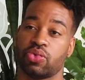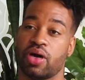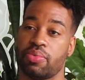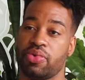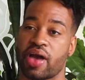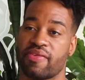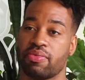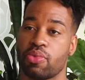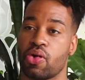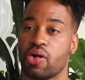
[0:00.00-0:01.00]
will help you have a
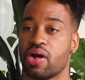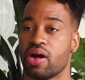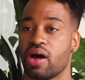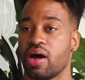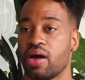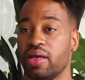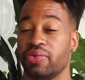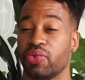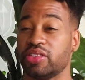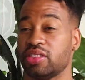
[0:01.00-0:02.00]
more
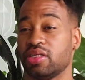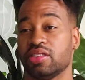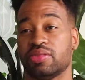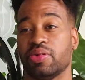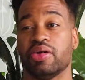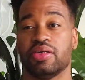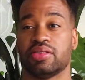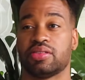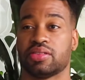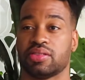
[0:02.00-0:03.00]
enriching
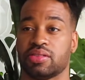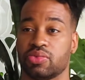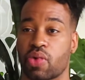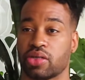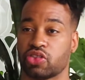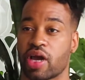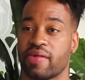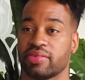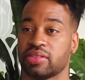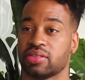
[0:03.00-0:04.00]
experience while
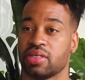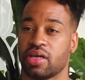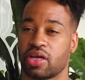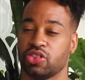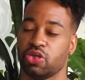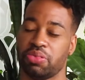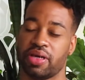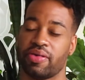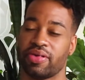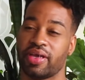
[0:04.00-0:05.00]
traveling. Because you'll be
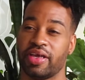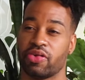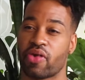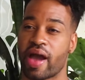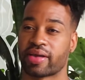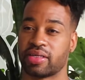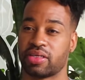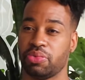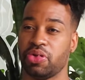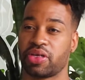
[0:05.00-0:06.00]
able to interact and
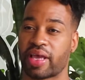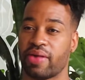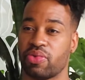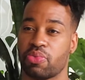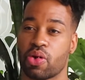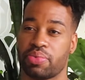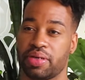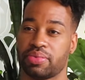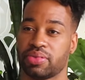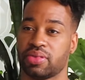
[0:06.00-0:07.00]
communicate with more
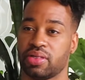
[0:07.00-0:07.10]
people.